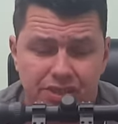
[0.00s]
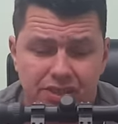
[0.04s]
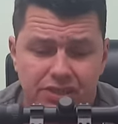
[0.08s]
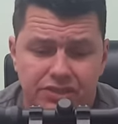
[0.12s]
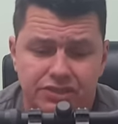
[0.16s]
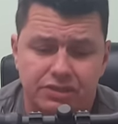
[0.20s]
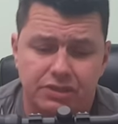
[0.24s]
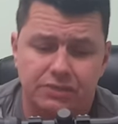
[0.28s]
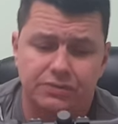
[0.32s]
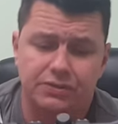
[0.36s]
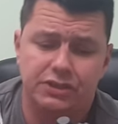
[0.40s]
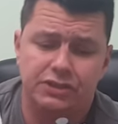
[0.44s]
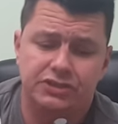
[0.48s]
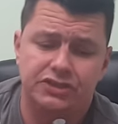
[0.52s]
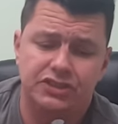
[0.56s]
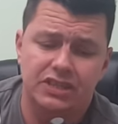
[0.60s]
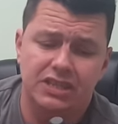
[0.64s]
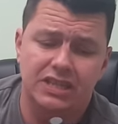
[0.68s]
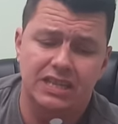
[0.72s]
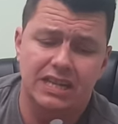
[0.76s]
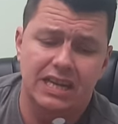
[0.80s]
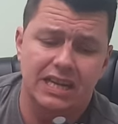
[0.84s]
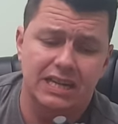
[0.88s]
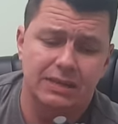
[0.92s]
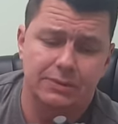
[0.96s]
So if you
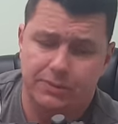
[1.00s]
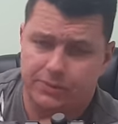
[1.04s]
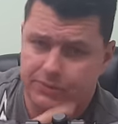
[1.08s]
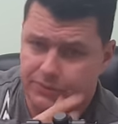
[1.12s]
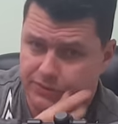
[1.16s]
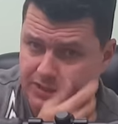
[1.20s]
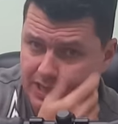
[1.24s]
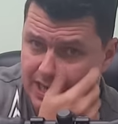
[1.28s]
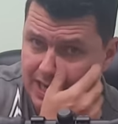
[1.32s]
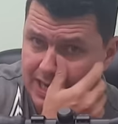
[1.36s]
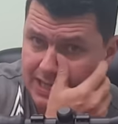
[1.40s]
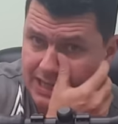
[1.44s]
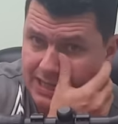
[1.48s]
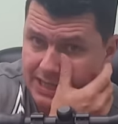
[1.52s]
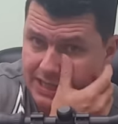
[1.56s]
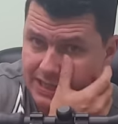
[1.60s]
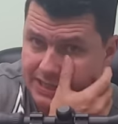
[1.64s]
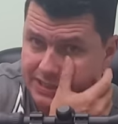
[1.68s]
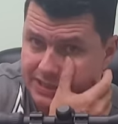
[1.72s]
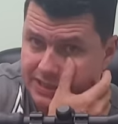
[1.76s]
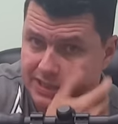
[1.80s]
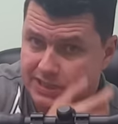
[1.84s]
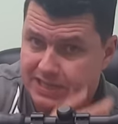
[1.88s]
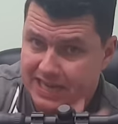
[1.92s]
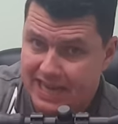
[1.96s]
see anyone saying that this
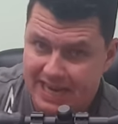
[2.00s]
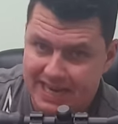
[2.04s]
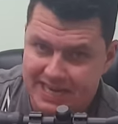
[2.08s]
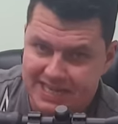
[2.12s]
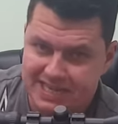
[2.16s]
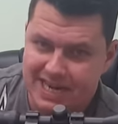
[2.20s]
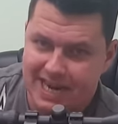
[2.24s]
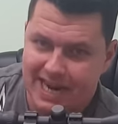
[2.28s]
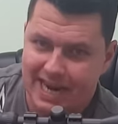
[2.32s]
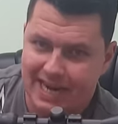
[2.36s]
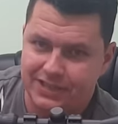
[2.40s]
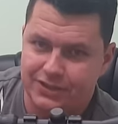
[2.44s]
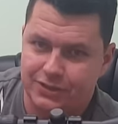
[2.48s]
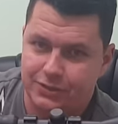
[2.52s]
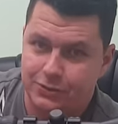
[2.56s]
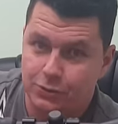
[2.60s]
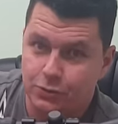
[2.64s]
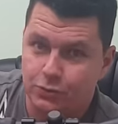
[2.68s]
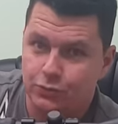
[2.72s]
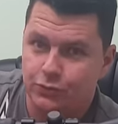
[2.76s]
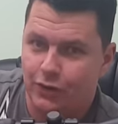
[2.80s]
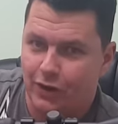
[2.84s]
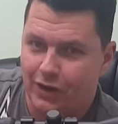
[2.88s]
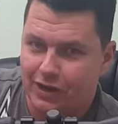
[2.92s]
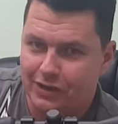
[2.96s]
is a tactical
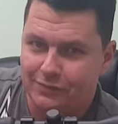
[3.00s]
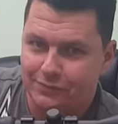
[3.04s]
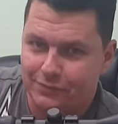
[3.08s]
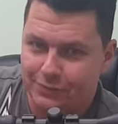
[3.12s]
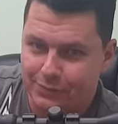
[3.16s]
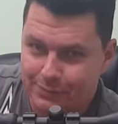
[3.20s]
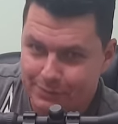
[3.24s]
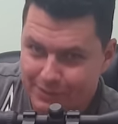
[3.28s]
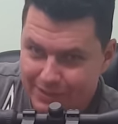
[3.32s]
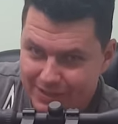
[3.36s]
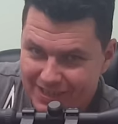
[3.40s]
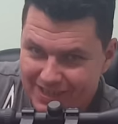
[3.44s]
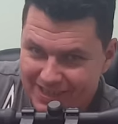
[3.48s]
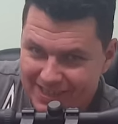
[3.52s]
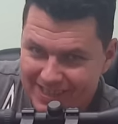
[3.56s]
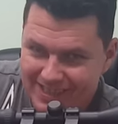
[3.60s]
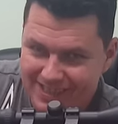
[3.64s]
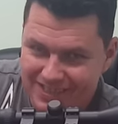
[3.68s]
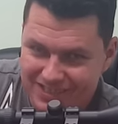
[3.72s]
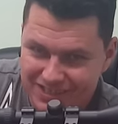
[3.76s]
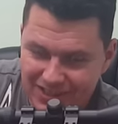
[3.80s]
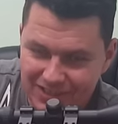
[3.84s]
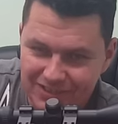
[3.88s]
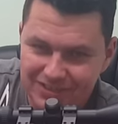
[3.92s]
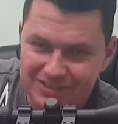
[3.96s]
rifle, the
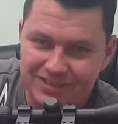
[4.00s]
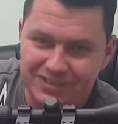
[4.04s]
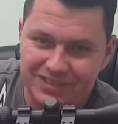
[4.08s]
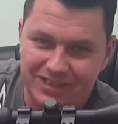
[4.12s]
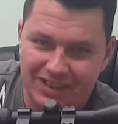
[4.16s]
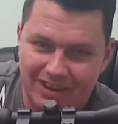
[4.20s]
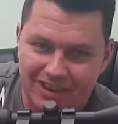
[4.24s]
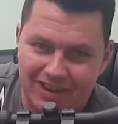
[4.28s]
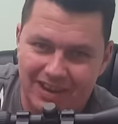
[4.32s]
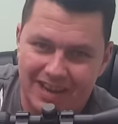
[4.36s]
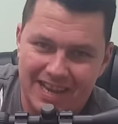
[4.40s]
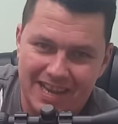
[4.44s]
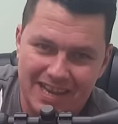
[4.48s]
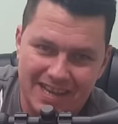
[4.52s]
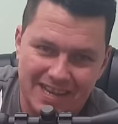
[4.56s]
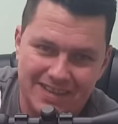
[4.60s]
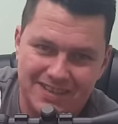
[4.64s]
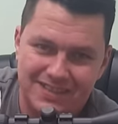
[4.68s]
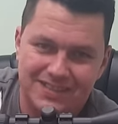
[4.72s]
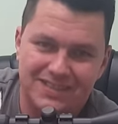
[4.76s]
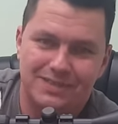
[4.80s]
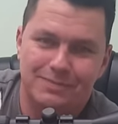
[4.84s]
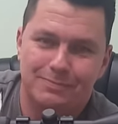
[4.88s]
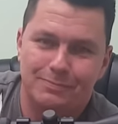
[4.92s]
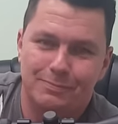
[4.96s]
chances are
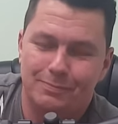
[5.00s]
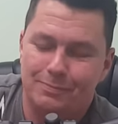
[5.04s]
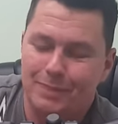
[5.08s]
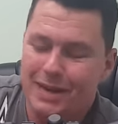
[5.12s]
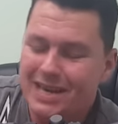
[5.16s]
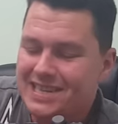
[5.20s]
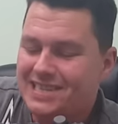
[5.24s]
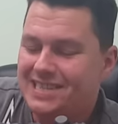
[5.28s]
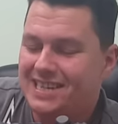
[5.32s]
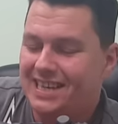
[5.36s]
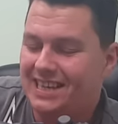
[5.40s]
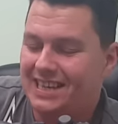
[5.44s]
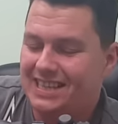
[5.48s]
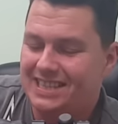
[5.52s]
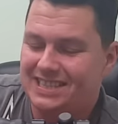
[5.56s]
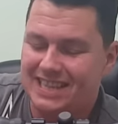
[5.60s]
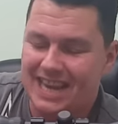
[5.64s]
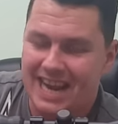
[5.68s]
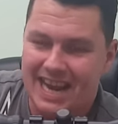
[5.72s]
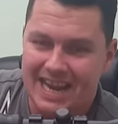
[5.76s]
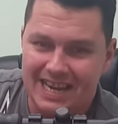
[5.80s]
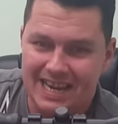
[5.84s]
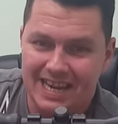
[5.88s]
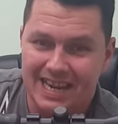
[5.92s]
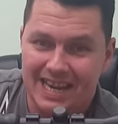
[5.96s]
it's basically
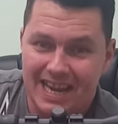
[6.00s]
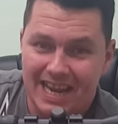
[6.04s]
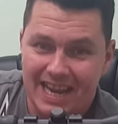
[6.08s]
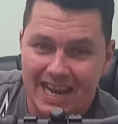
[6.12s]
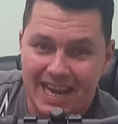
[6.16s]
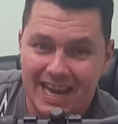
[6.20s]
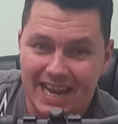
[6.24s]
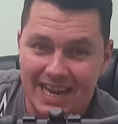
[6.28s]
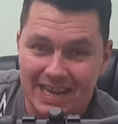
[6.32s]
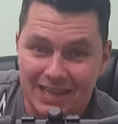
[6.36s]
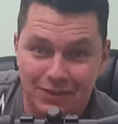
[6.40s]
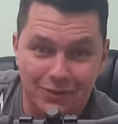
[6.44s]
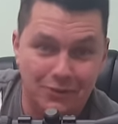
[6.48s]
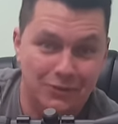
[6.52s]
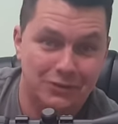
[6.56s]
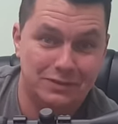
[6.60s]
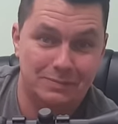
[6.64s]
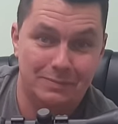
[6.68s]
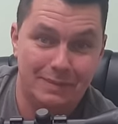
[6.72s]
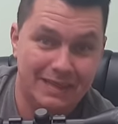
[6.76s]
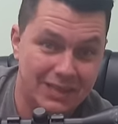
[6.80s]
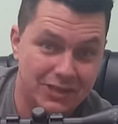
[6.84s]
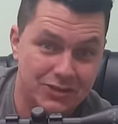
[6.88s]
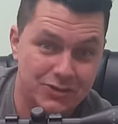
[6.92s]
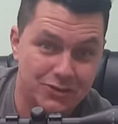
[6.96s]
saying it looks
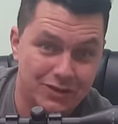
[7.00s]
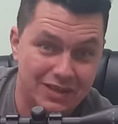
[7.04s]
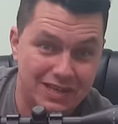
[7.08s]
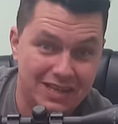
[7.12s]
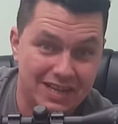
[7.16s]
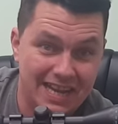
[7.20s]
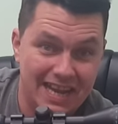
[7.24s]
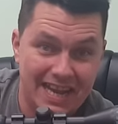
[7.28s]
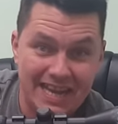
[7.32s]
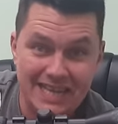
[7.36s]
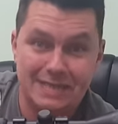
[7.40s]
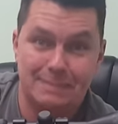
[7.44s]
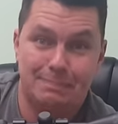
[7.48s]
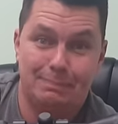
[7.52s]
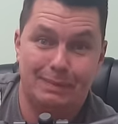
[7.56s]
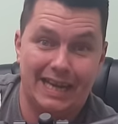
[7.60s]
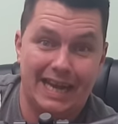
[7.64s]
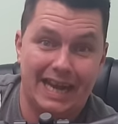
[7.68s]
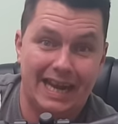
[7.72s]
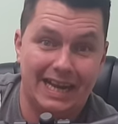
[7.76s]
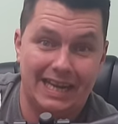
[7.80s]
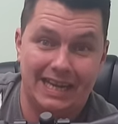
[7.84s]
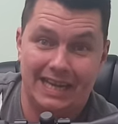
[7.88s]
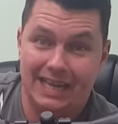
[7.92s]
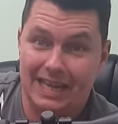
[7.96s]
military, it's
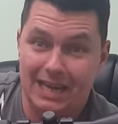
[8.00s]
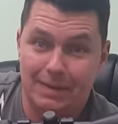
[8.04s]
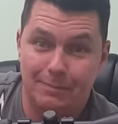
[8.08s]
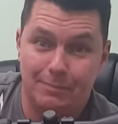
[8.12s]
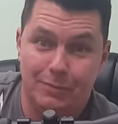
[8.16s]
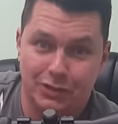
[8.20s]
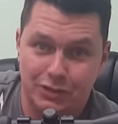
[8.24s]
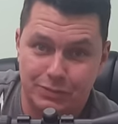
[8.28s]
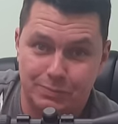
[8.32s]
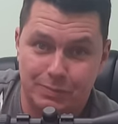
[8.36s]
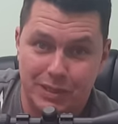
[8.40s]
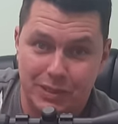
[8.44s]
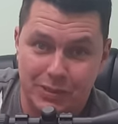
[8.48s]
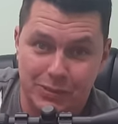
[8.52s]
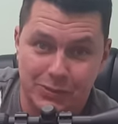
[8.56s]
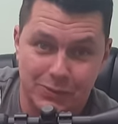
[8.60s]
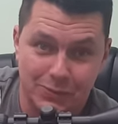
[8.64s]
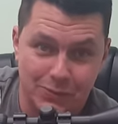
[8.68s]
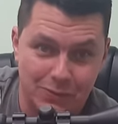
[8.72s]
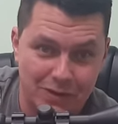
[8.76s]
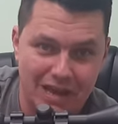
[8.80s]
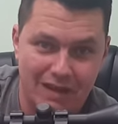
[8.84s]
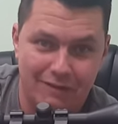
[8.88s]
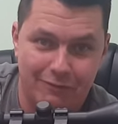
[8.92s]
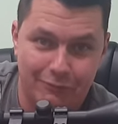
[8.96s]
black, it must be called,
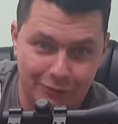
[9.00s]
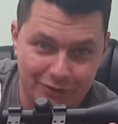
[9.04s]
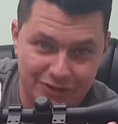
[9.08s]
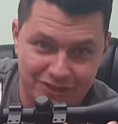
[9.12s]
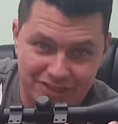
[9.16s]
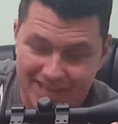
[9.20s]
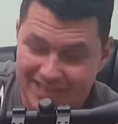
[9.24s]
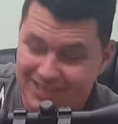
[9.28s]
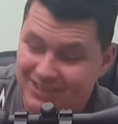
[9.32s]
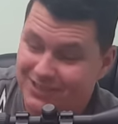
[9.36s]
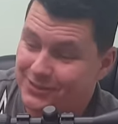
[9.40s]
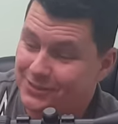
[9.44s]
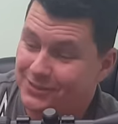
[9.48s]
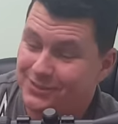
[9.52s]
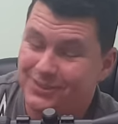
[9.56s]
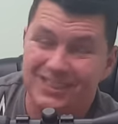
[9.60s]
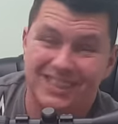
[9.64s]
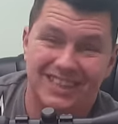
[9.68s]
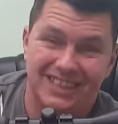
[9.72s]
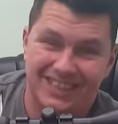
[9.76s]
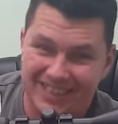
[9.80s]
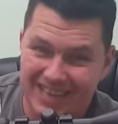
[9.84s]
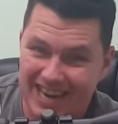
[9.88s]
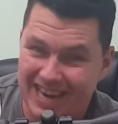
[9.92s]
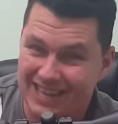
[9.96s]
therefore it's tactical.
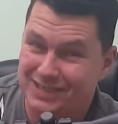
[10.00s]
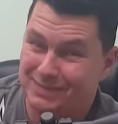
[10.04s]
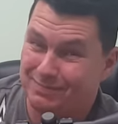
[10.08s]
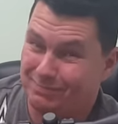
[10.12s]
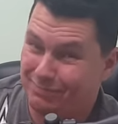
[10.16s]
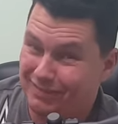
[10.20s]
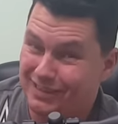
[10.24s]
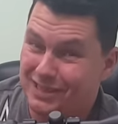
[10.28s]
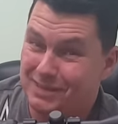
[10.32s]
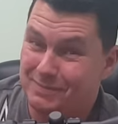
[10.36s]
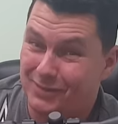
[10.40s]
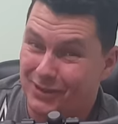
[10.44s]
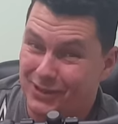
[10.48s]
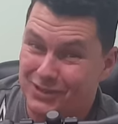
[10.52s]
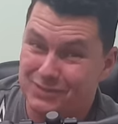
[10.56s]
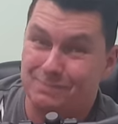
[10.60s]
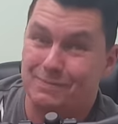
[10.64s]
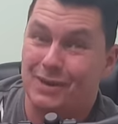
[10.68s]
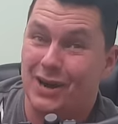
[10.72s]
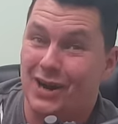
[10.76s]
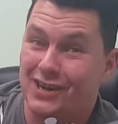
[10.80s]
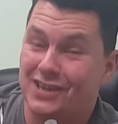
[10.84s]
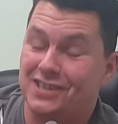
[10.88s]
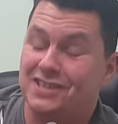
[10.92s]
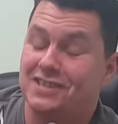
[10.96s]
That's pretty much
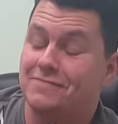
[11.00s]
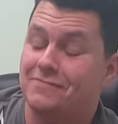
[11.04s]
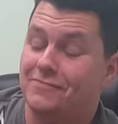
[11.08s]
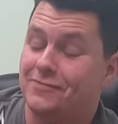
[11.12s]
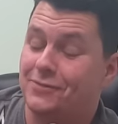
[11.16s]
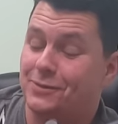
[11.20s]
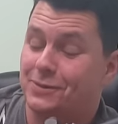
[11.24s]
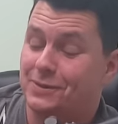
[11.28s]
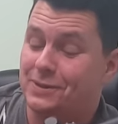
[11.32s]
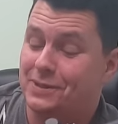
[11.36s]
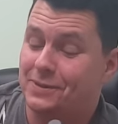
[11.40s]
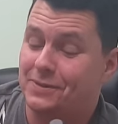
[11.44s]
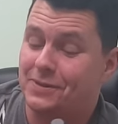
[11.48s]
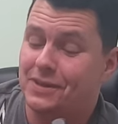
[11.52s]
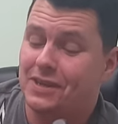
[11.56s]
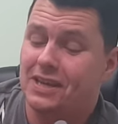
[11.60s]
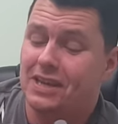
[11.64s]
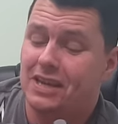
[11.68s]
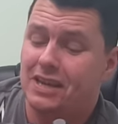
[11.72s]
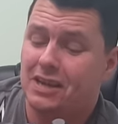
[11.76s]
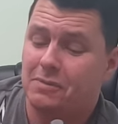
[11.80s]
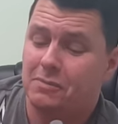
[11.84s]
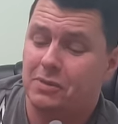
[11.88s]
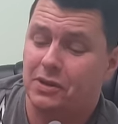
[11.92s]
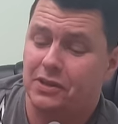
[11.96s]
marketing for you.
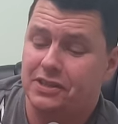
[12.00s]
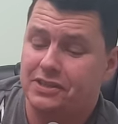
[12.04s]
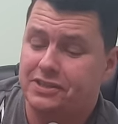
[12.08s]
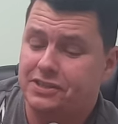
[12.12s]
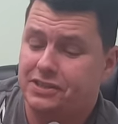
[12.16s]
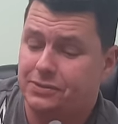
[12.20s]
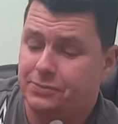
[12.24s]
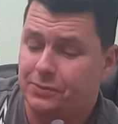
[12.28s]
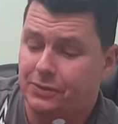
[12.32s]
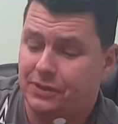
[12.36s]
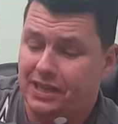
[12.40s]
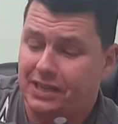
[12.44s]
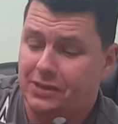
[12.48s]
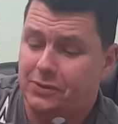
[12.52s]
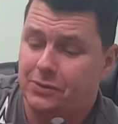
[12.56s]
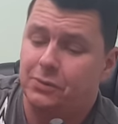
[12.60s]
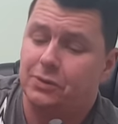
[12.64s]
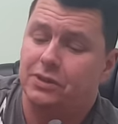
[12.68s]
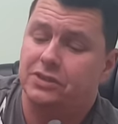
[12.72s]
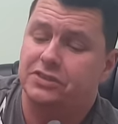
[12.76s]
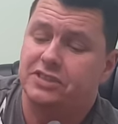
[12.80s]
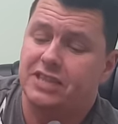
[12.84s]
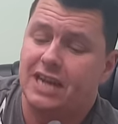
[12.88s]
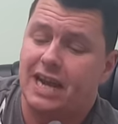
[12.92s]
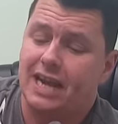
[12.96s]
But this is what they call a
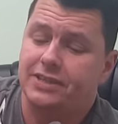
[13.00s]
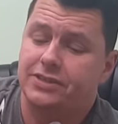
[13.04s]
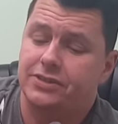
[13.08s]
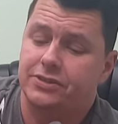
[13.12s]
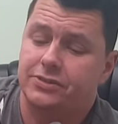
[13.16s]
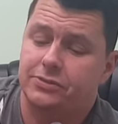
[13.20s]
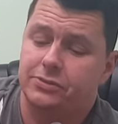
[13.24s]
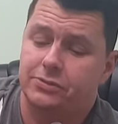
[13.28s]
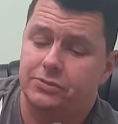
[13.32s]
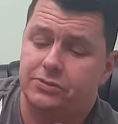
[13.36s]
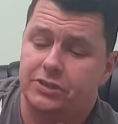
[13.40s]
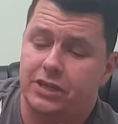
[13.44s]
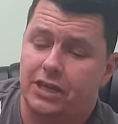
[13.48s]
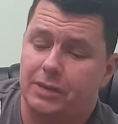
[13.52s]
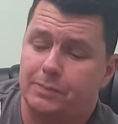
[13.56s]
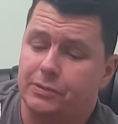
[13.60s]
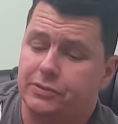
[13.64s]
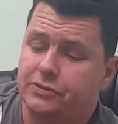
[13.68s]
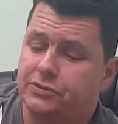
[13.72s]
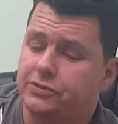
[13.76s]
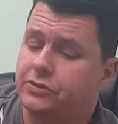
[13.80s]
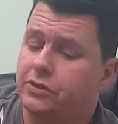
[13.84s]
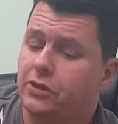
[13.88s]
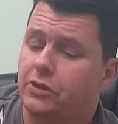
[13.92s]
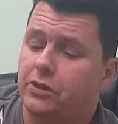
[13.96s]
tactical type of
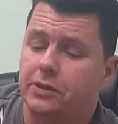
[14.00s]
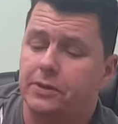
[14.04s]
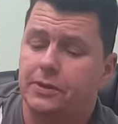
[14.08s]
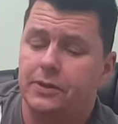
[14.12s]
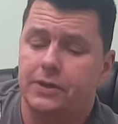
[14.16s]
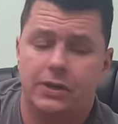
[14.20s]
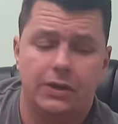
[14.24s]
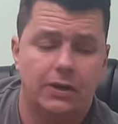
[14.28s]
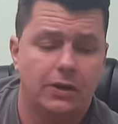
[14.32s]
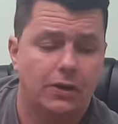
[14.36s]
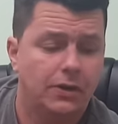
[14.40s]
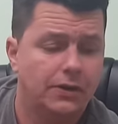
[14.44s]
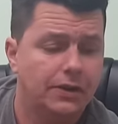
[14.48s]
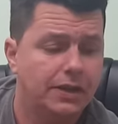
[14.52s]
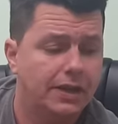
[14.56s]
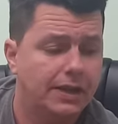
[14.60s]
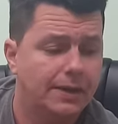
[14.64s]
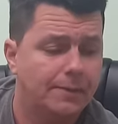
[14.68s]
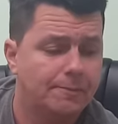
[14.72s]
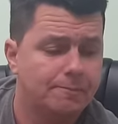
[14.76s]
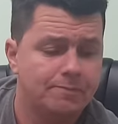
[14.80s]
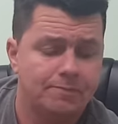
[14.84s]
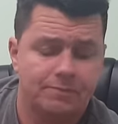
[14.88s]
stock on here.